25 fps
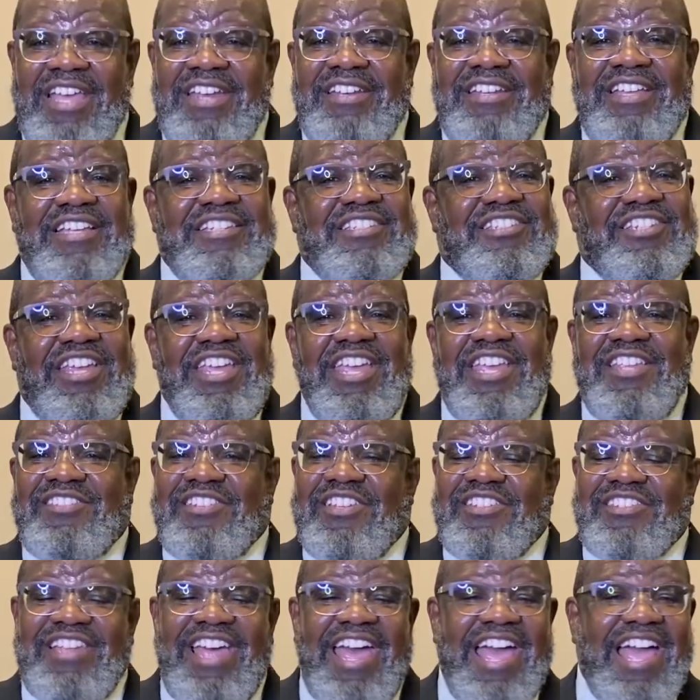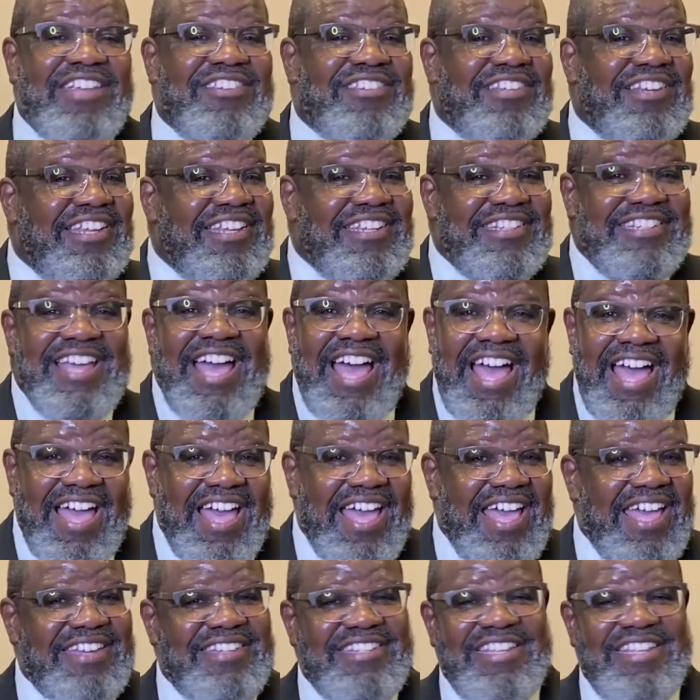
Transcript: that Jesus actually died,